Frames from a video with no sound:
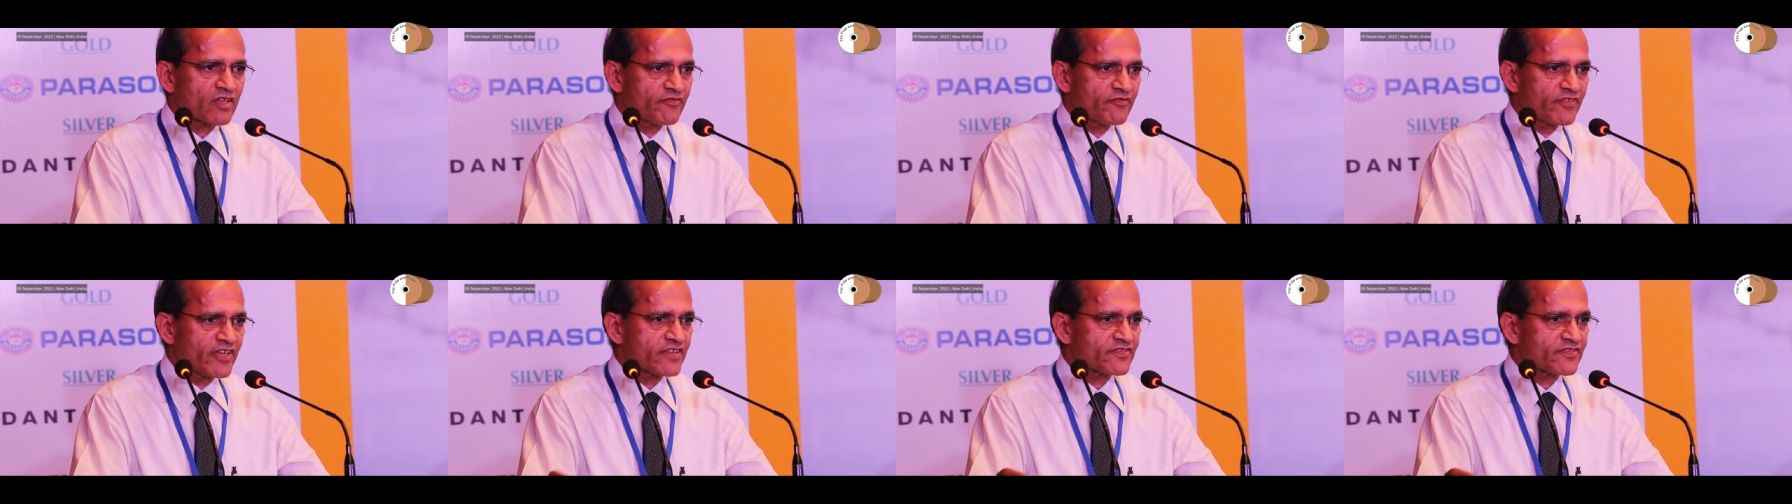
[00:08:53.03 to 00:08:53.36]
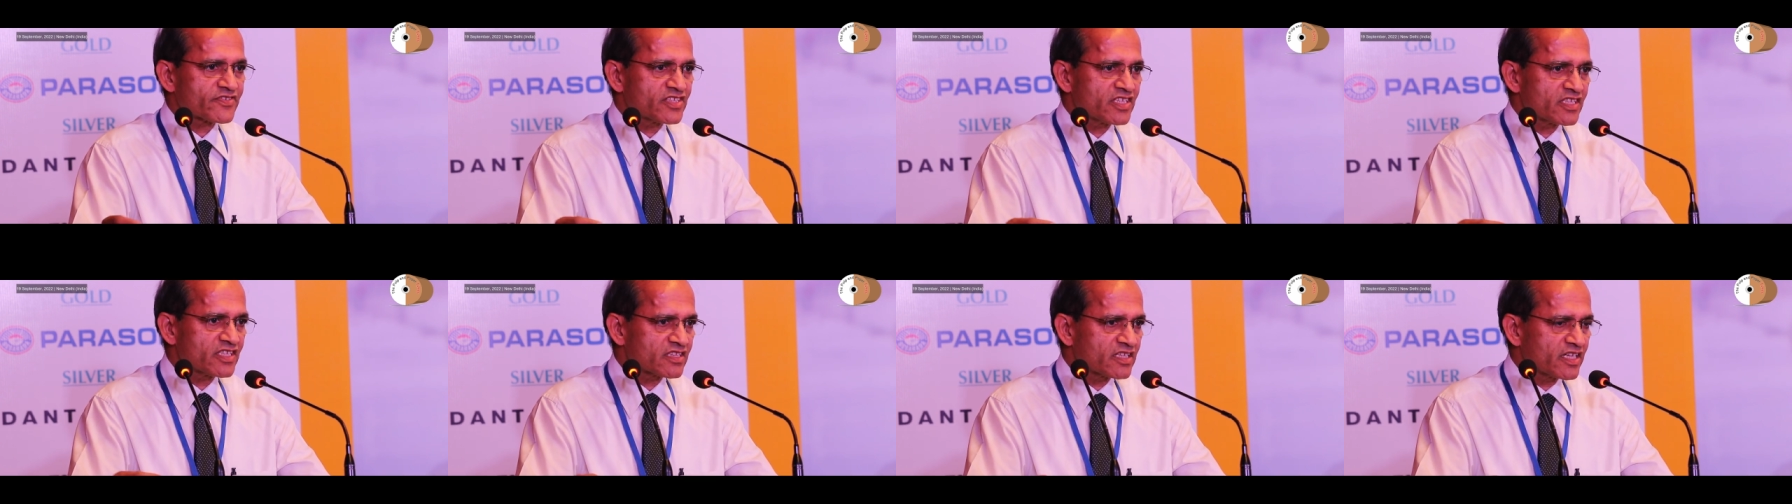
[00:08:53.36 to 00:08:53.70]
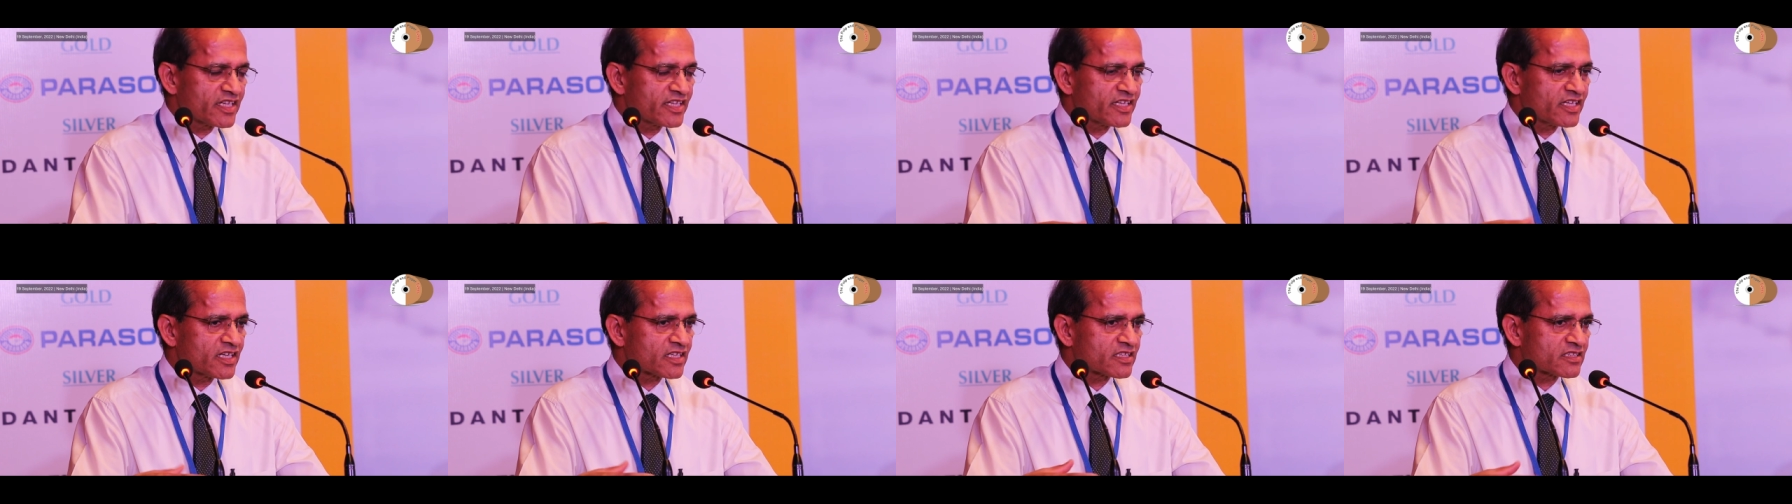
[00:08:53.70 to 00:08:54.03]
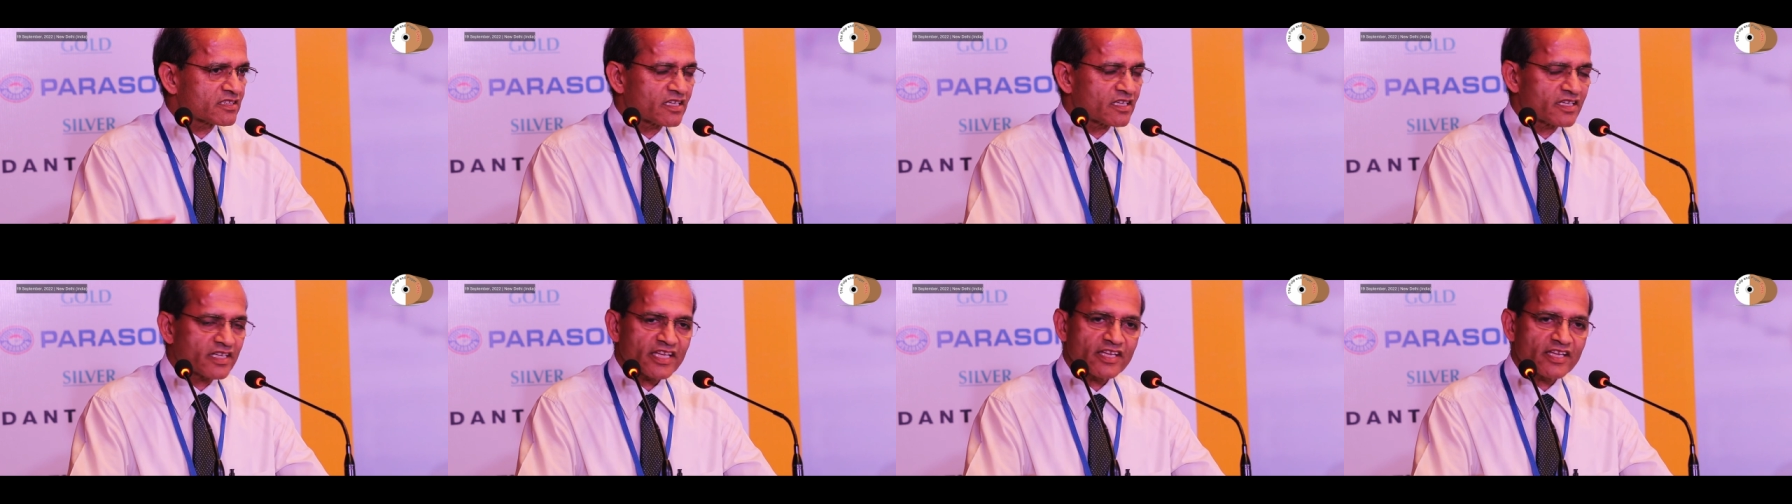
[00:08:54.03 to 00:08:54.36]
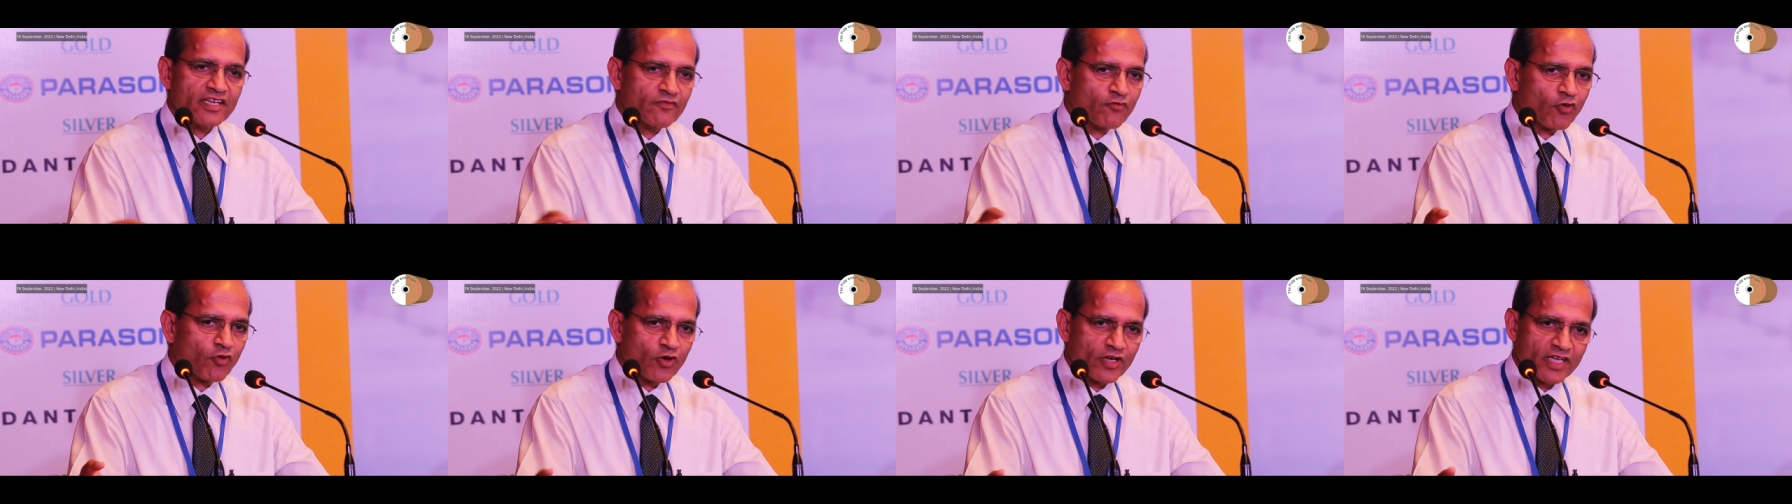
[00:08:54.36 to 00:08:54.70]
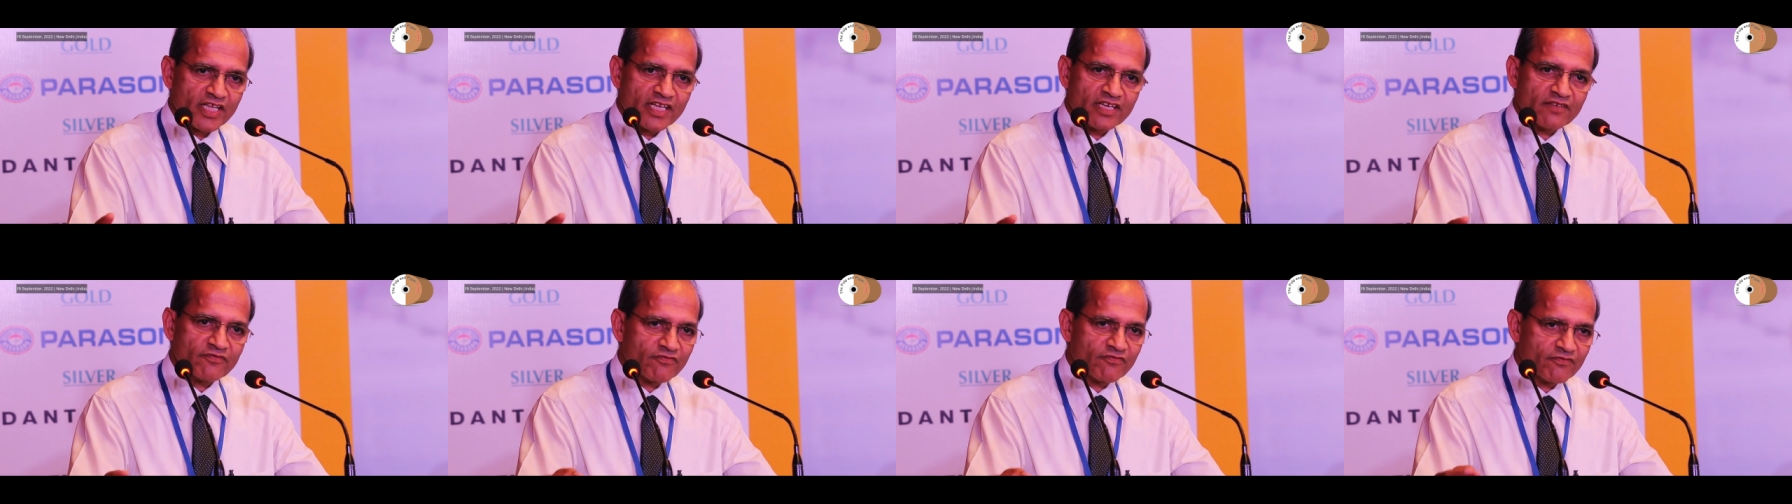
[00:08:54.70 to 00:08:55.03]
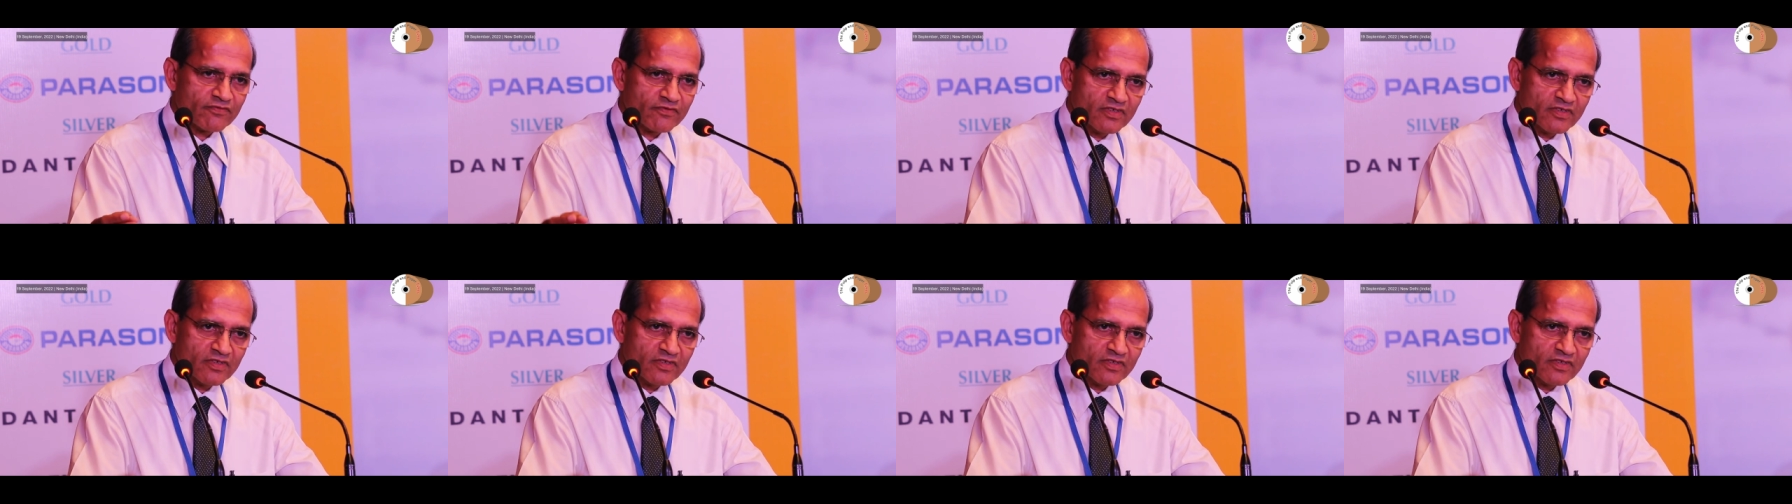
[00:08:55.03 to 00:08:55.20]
We have seen the year thirteen, fourteen,